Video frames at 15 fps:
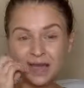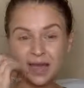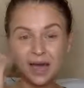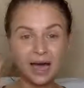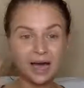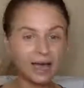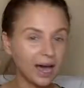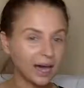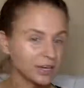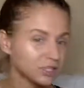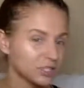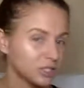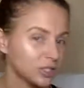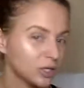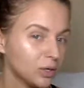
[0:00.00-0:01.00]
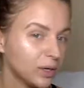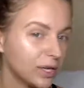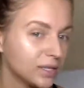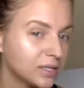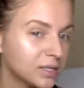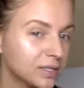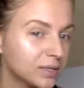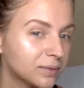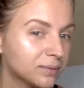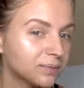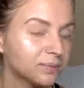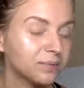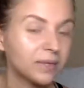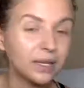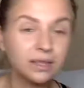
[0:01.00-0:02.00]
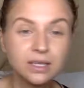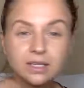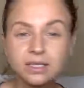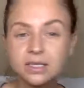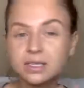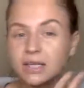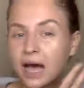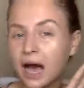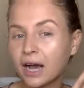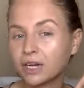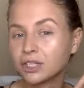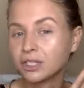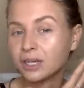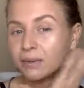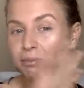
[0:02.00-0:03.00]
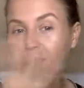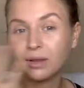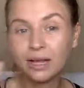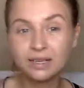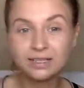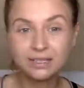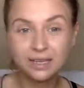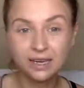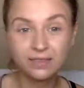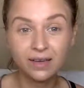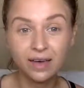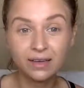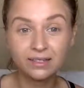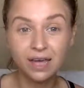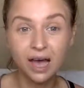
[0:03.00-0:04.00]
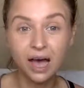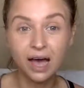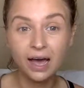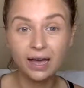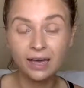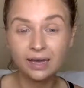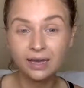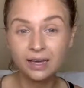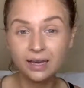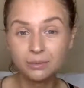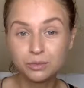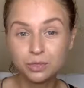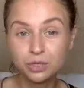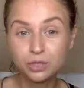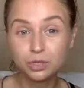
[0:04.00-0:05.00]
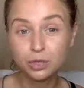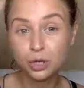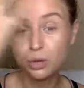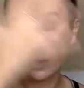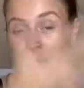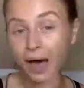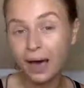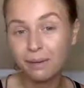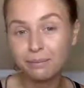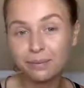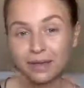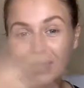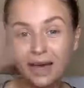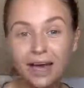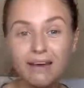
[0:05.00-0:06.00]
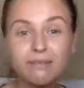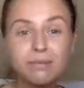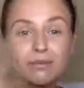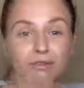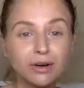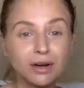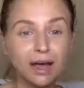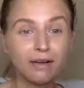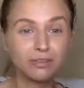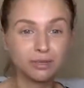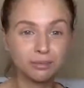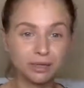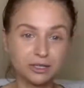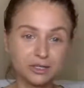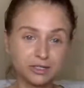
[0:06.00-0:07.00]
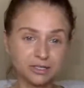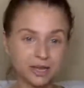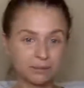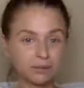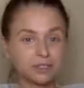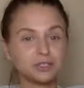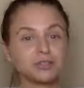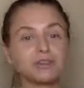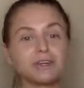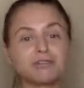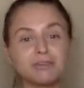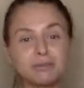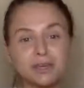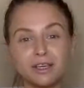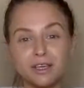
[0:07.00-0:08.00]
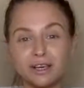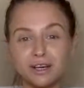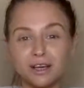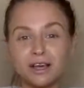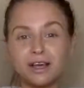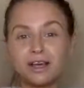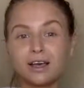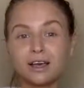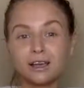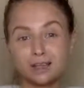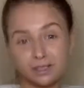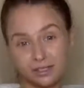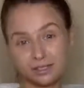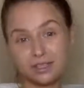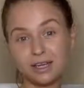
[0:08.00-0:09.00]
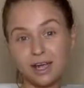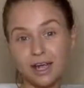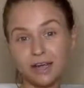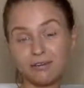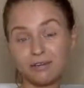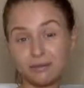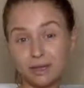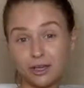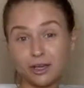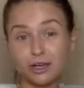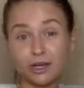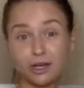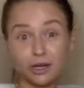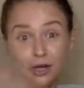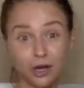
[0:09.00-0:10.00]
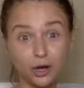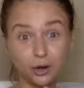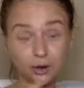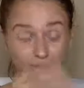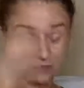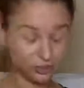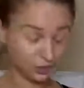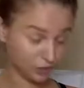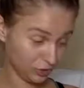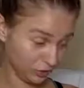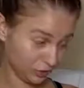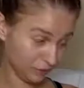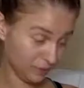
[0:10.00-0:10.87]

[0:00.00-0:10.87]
I actually noticed like this is actually a blessing that I am so happy. I have before and after pictures. I'm going to do like from a year today, from a year ago. It's